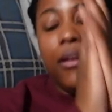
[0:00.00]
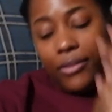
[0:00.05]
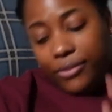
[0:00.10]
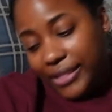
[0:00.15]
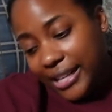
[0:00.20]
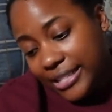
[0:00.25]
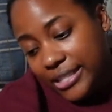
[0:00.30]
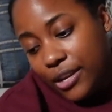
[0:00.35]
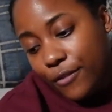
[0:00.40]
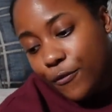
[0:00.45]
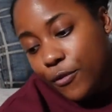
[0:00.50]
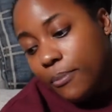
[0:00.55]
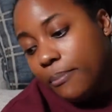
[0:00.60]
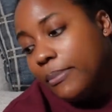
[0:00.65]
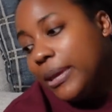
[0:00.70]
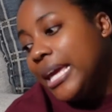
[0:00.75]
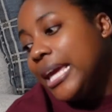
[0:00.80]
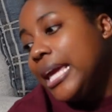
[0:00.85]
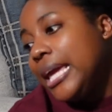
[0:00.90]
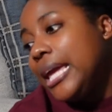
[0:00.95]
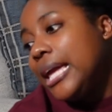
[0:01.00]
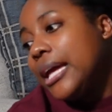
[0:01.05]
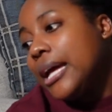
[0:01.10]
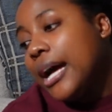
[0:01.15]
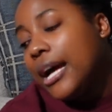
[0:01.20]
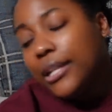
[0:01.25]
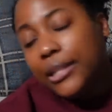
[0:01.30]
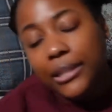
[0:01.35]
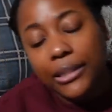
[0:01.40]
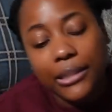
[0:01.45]
that's it for me.
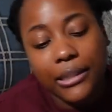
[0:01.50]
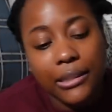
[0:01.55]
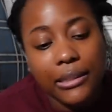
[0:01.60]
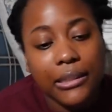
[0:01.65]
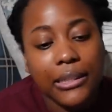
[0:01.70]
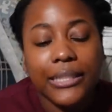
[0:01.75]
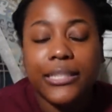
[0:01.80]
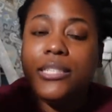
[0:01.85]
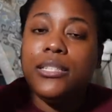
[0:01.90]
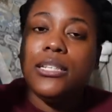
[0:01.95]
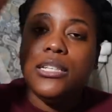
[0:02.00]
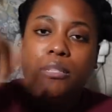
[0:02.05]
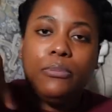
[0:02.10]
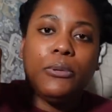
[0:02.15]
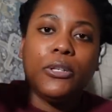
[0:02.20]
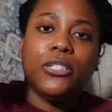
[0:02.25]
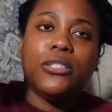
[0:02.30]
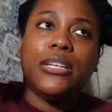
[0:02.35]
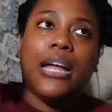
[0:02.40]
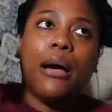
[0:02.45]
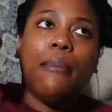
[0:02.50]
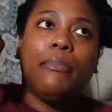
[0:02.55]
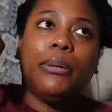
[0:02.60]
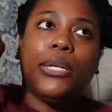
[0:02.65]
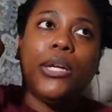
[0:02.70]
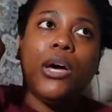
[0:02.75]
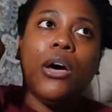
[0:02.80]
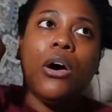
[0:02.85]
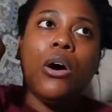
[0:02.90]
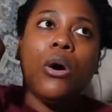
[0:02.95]
I'll list these books down
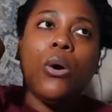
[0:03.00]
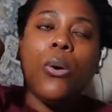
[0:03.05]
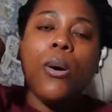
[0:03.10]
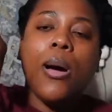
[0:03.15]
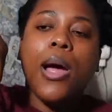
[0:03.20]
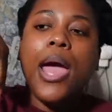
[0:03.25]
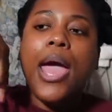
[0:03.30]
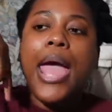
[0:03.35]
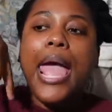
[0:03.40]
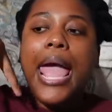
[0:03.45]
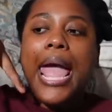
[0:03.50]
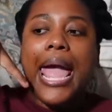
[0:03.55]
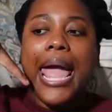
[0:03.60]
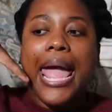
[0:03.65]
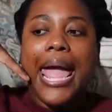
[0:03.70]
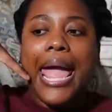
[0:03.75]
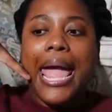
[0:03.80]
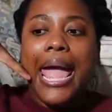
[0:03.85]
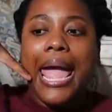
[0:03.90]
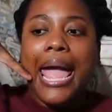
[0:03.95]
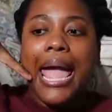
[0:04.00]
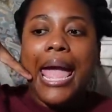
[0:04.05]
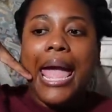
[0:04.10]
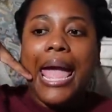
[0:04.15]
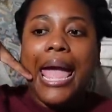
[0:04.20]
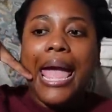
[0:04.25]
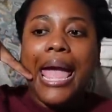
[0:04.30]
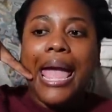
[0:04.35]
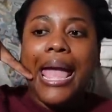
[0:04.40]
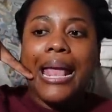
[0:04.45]
below
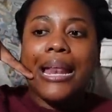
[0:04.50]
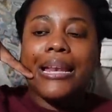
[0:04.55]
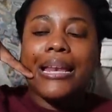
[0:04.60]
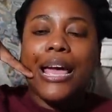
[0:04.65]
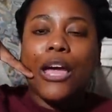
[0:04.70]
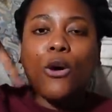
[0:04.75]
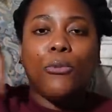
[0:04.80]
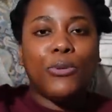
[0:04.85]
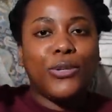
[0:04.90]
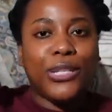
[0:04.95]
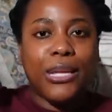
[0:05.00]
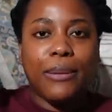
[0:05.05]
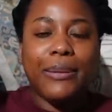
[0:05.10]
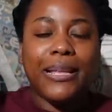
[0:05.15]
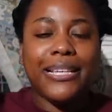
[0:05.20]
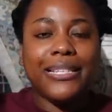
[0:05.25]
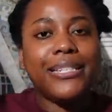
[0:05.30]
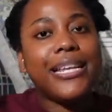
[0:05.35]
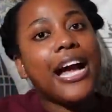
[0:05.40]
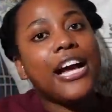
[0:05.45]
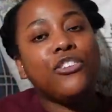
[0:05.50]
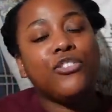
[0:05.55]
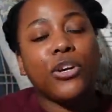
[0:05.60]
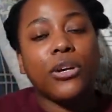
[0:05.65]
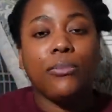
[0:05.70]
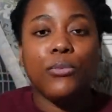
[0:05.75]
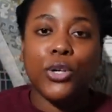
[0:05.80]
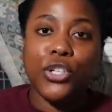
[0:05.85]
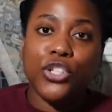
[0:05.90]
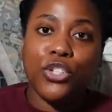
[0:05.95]
and I hope you stay blessed,
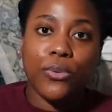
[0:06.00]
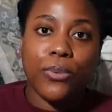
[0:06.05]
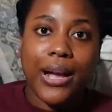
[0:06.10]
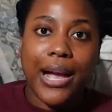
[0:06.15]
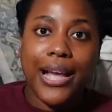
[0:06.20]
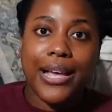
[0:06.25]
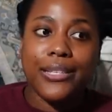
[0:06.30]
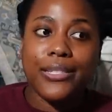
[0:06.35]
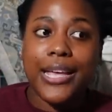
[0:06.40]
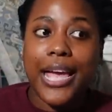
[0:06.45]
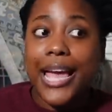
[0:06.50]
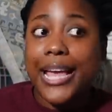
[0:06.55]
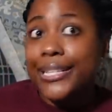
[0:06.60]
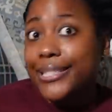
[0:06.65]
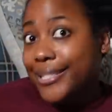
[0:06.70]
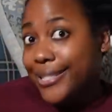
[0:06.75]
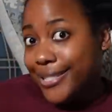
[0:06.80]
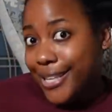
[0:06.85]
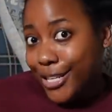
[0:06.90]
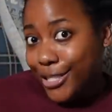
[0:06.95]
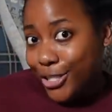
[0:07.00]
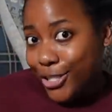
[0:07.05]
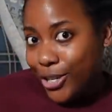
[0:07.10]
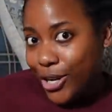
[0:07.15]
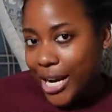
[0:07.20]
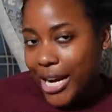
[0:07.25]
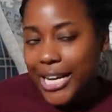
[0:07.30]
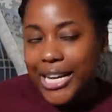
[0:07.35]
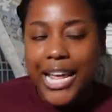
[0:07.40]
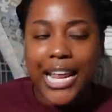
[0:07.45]
hydrated, moisturized, and
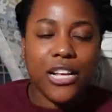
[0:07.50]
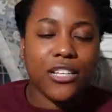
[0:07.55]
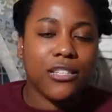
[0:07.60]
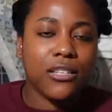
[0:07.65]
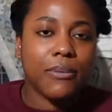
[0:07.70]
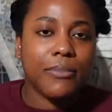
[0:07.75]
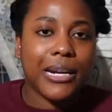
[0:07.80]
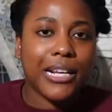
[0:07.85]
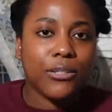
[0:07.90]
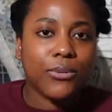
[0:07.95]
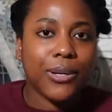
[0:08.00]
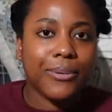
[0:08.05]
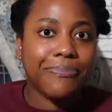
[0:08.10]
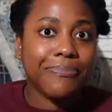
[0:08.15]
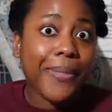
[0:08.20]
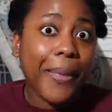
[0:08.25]
sunscreen. And I'll see you in my next one.